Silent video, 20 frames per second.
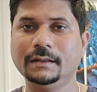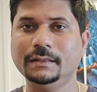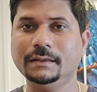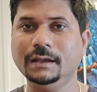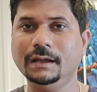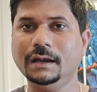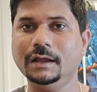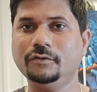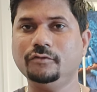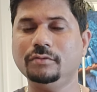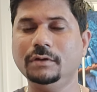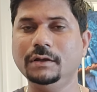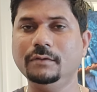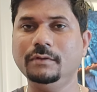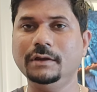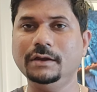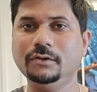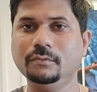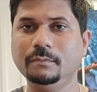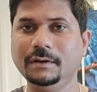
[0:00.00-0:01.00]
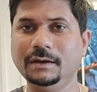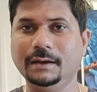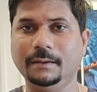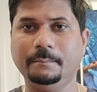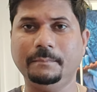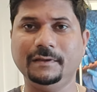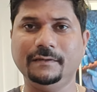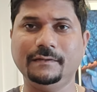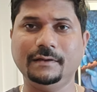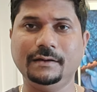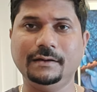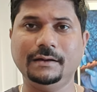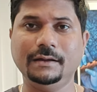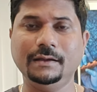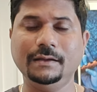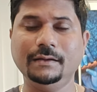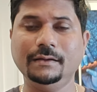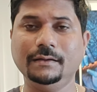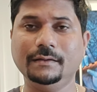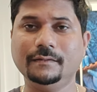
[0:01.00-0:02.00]
they are actually going to be
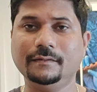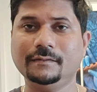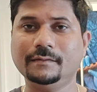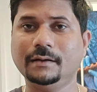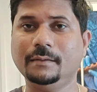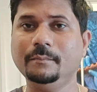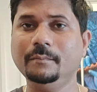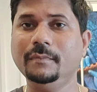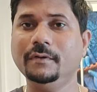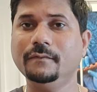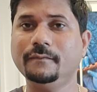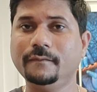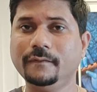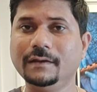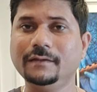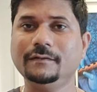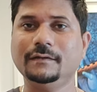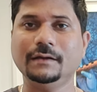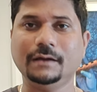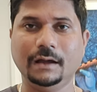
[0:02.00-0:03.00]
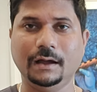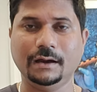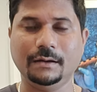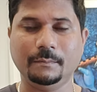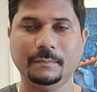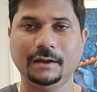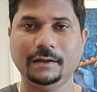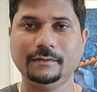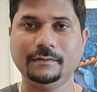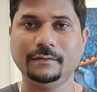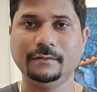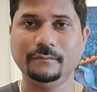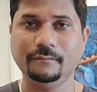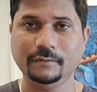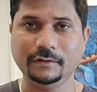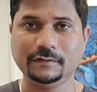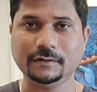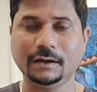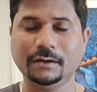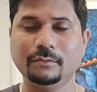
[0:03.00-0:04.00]
representing some fixed karmas
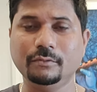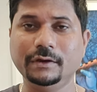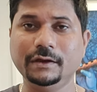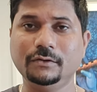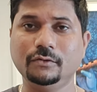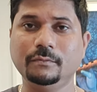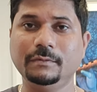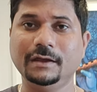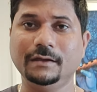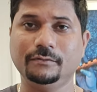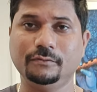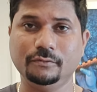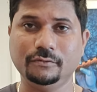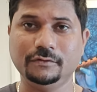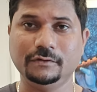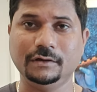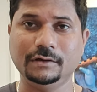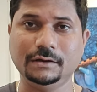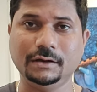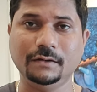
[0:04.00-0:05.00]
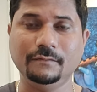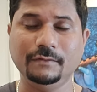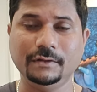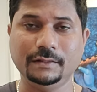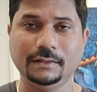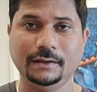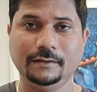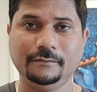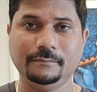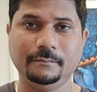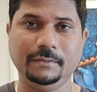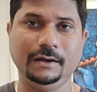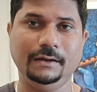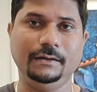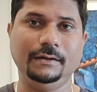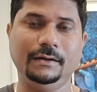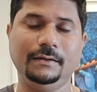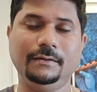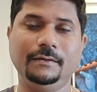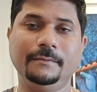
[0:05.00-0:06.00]
which are going to be associated with this
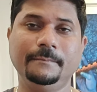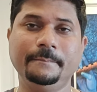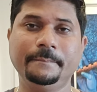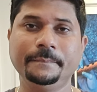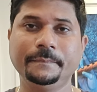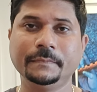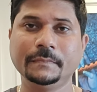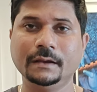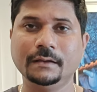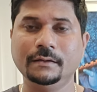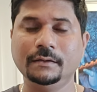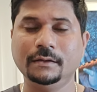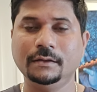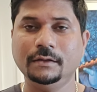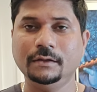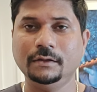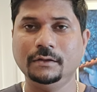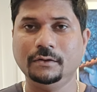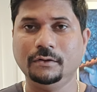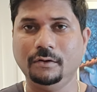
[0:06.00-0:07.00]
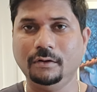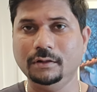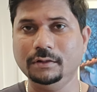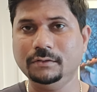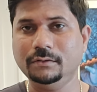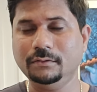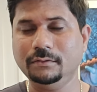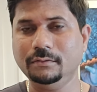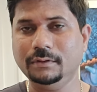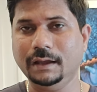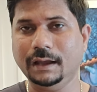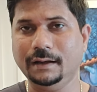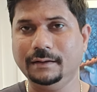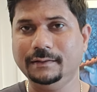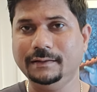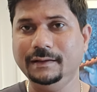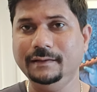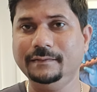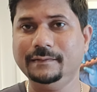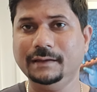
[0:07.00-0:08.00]
planet. Although
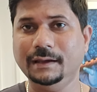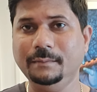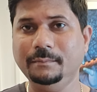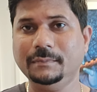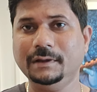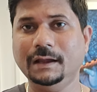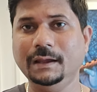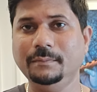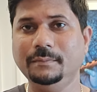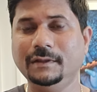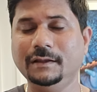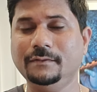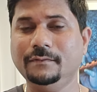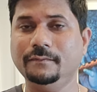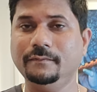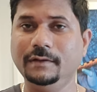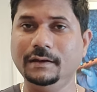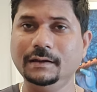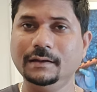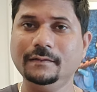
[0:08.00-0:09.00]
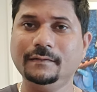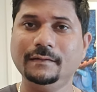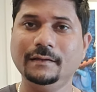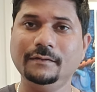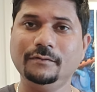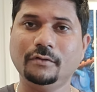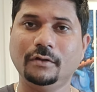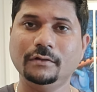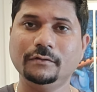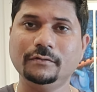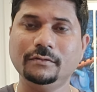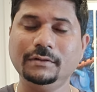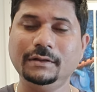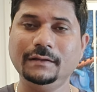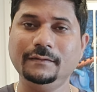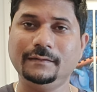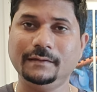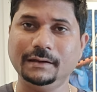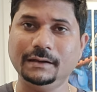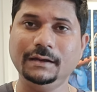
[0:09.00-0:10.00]
at the same time this Venus is also
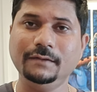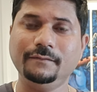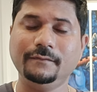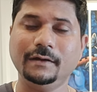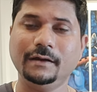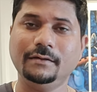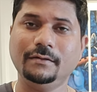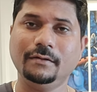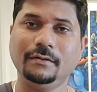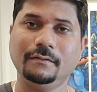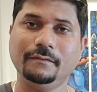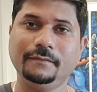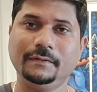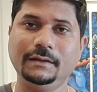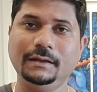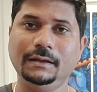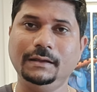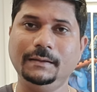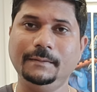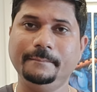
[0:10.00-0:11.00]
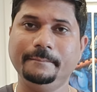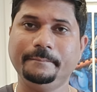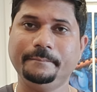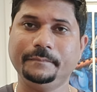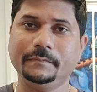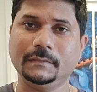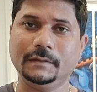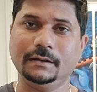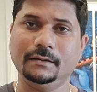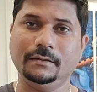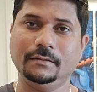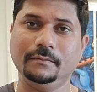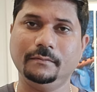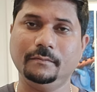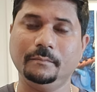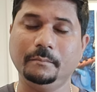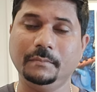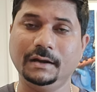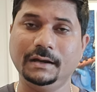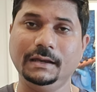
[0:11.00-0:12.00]
the significator of the
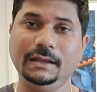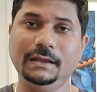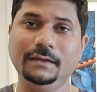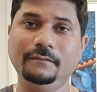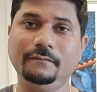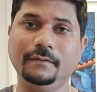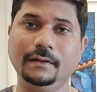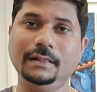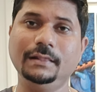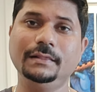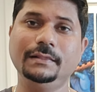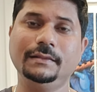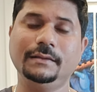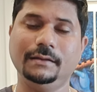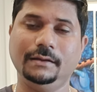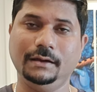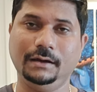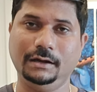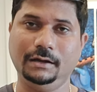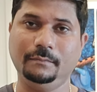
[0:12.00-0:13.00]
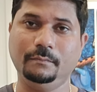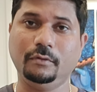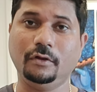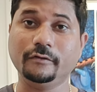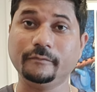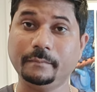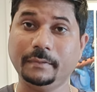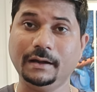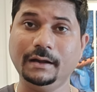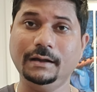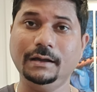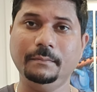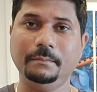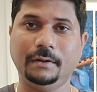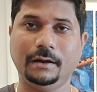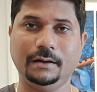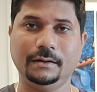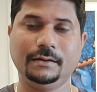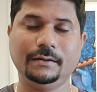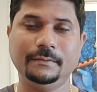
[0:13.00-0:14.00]
money, wealth and prosperity
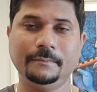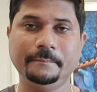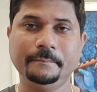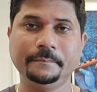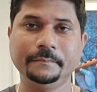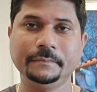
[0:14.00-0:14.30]
part,